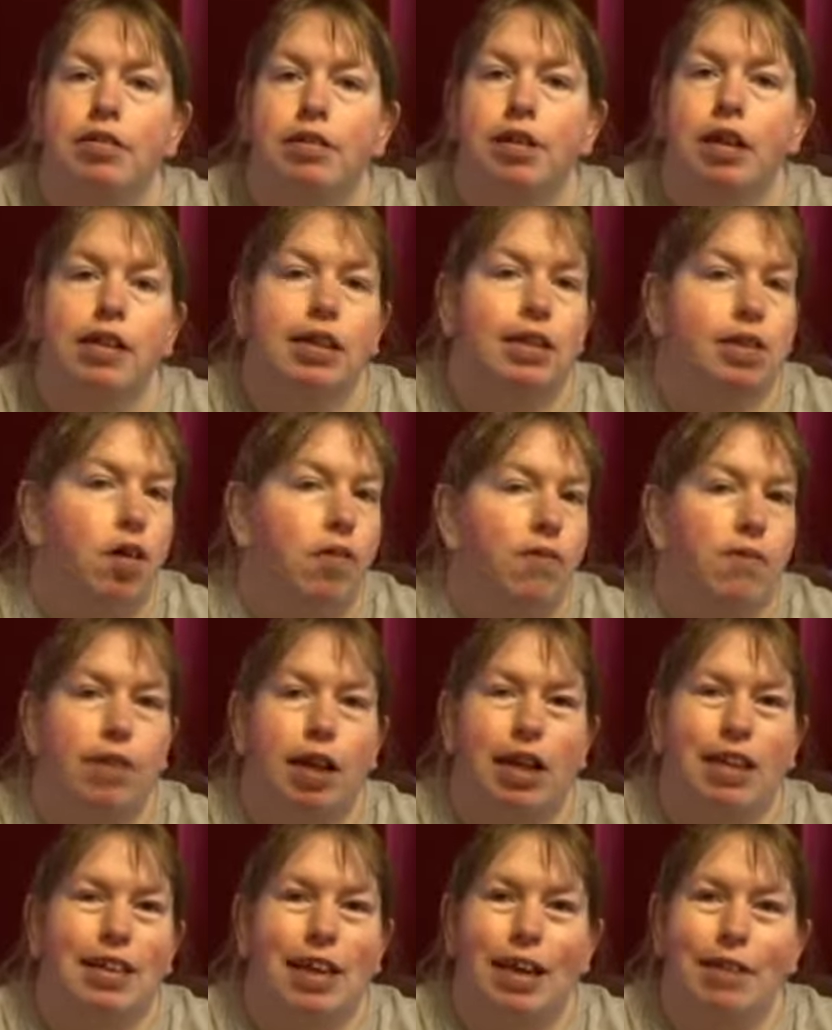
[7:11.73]
it's all for
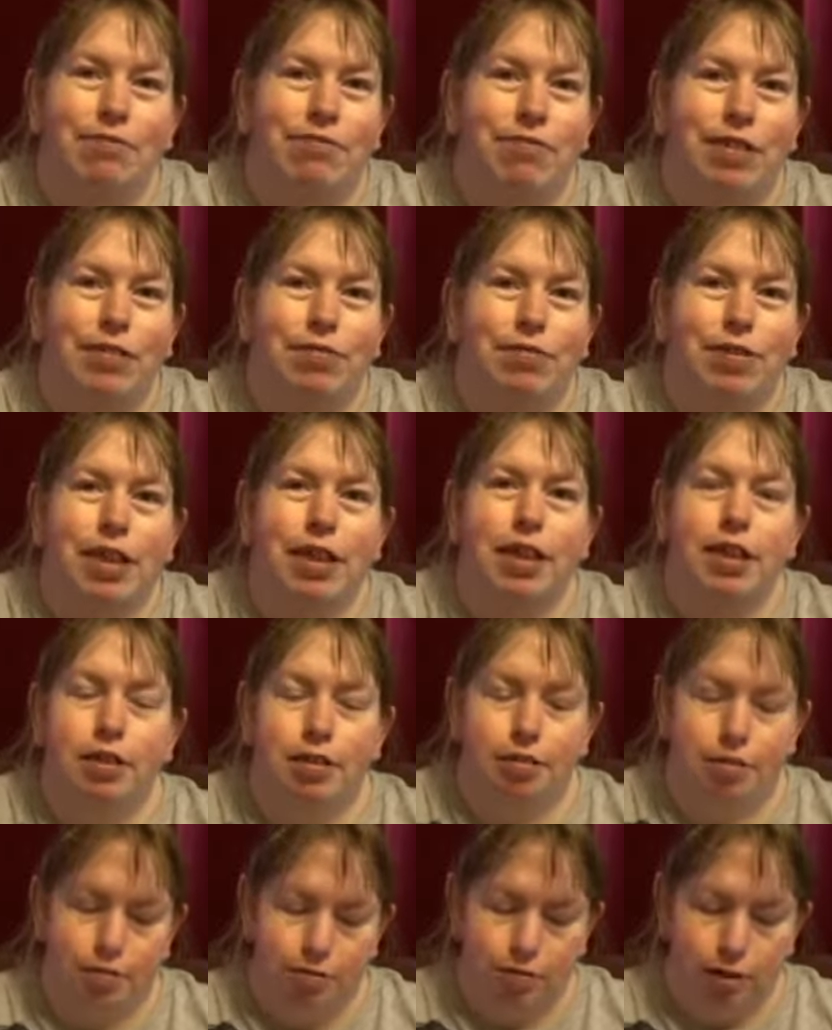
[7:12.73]
like £10.50.
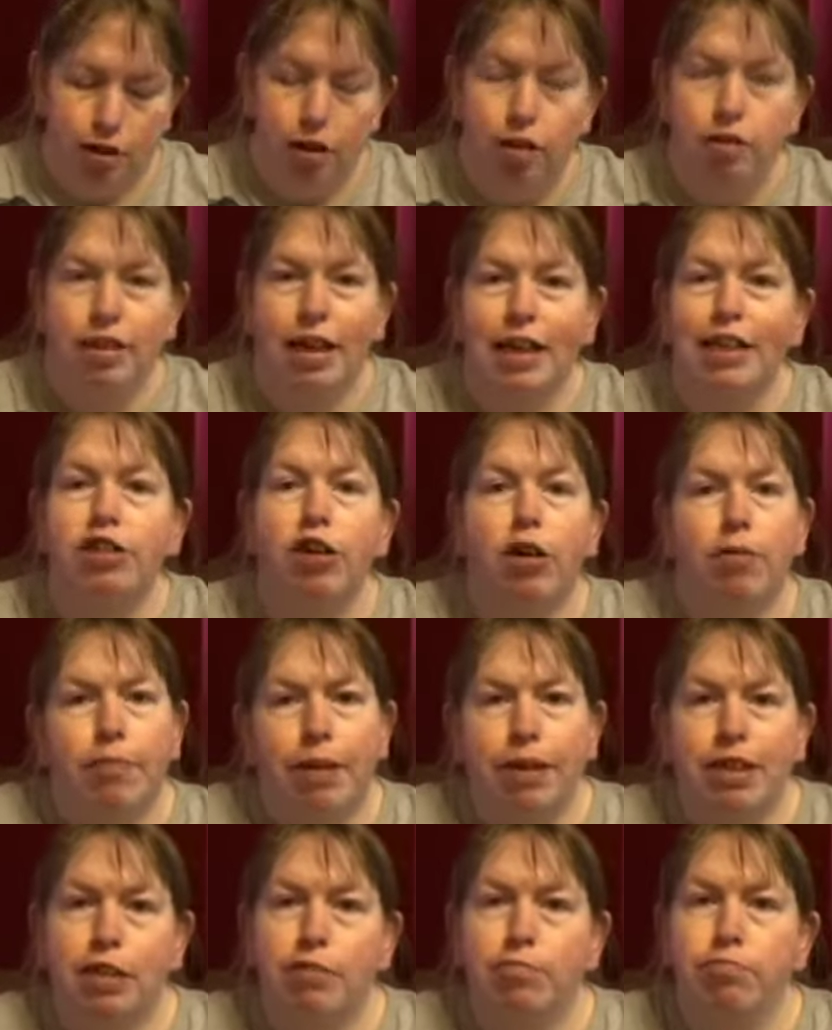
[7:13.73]
Okay, not a
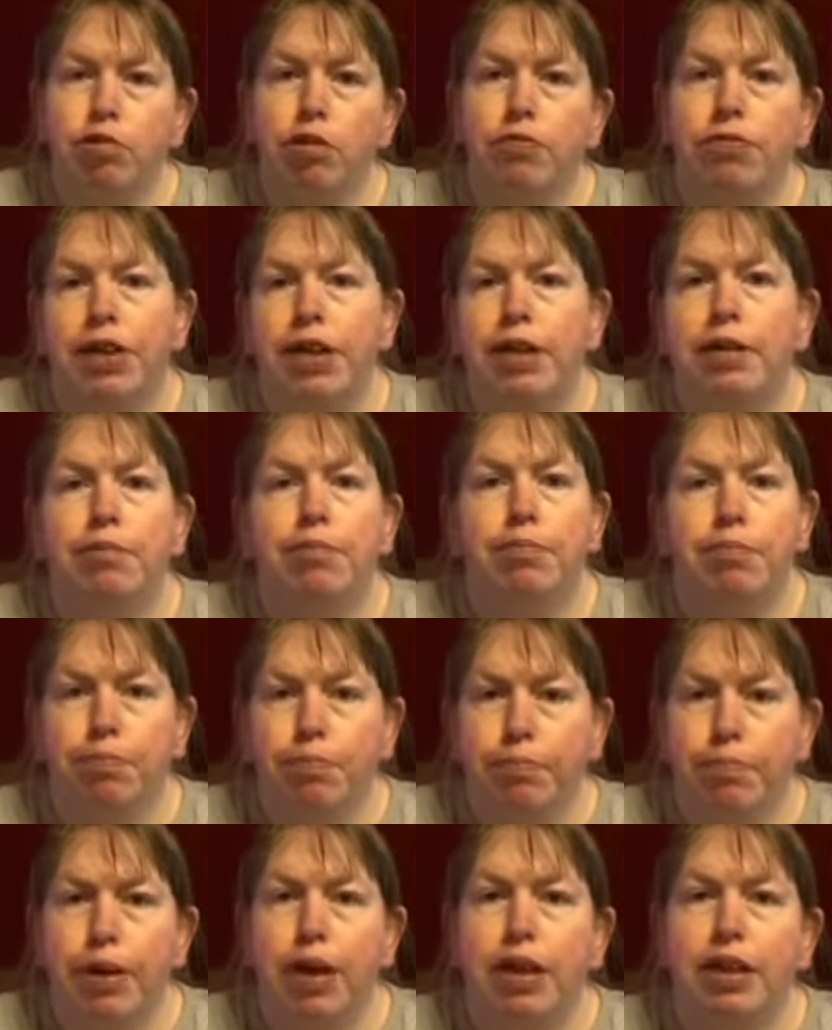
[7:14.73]
massive profit,
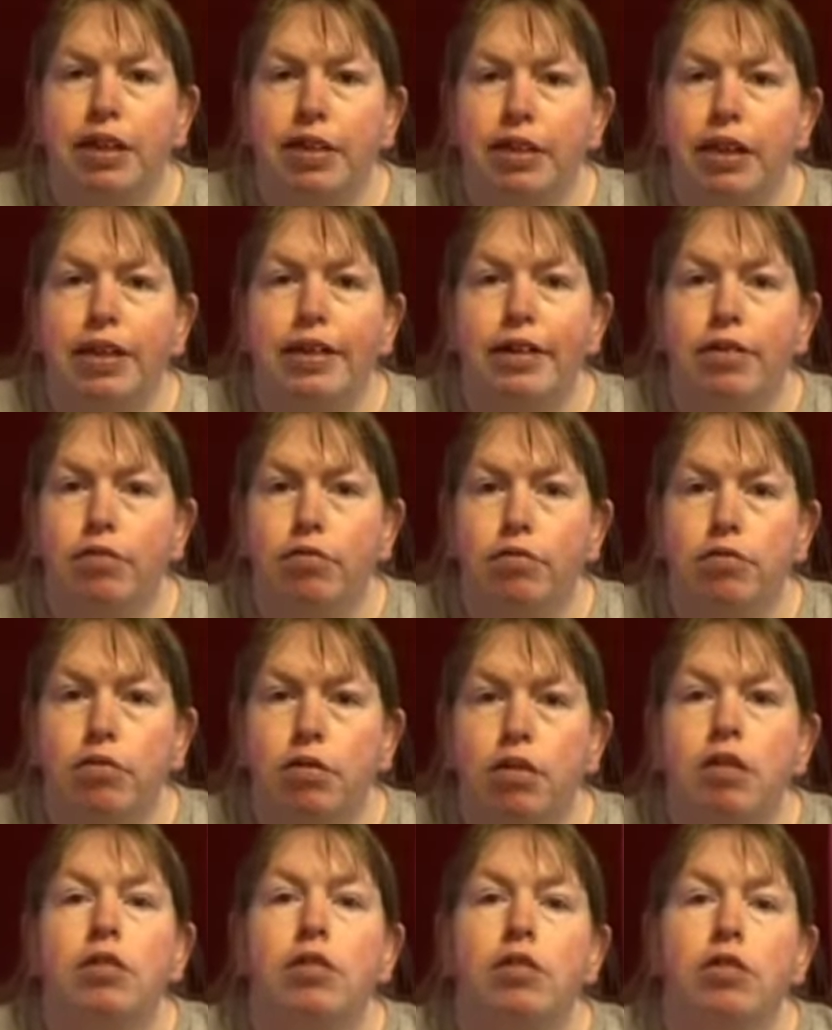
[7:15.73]
but there's a little
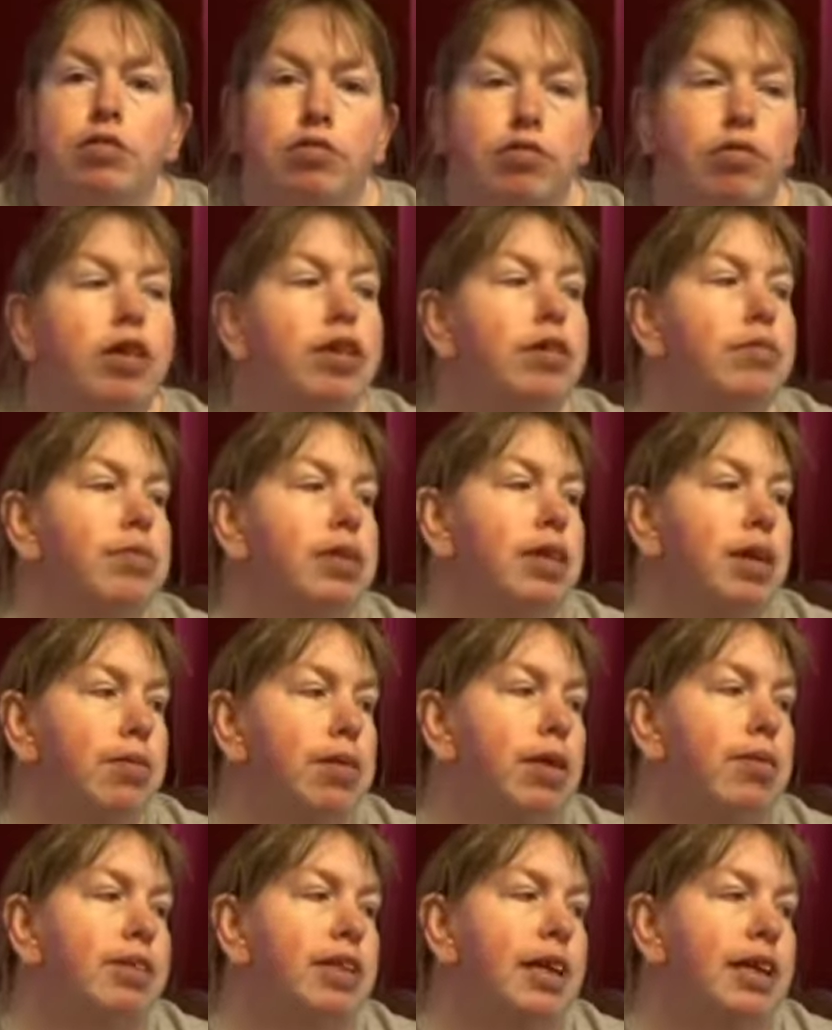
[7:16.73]
room.
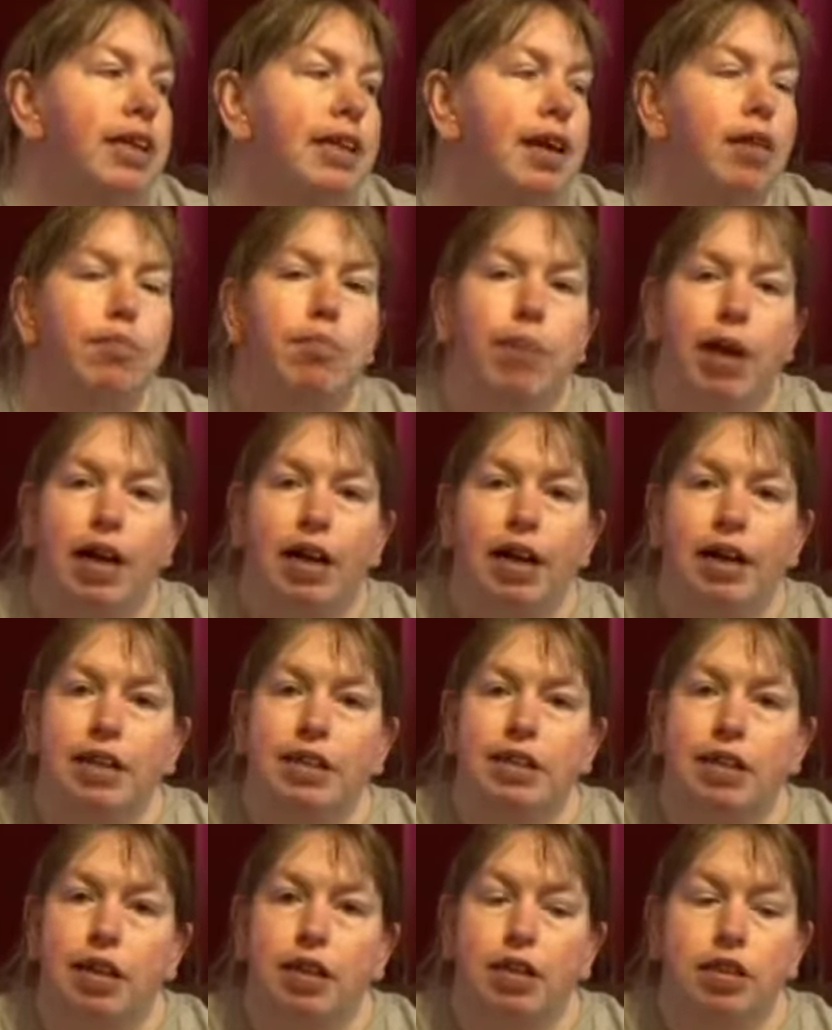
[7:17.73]
Sometimes they sell better at
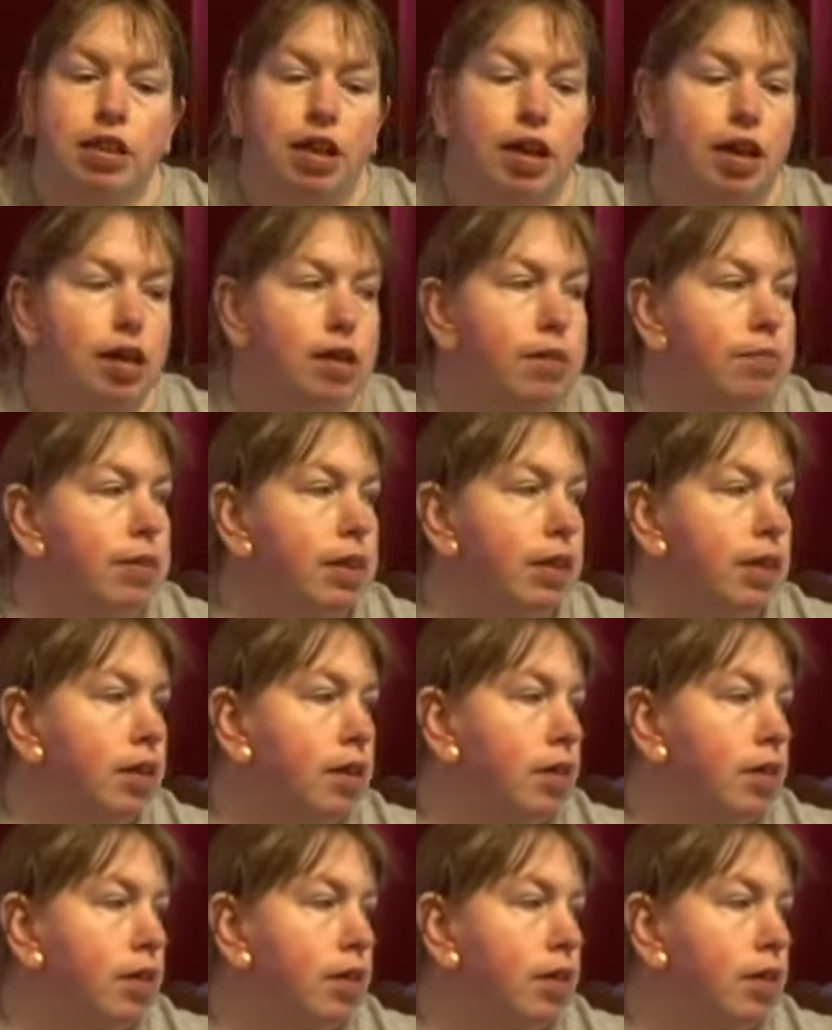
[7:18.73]
certain times.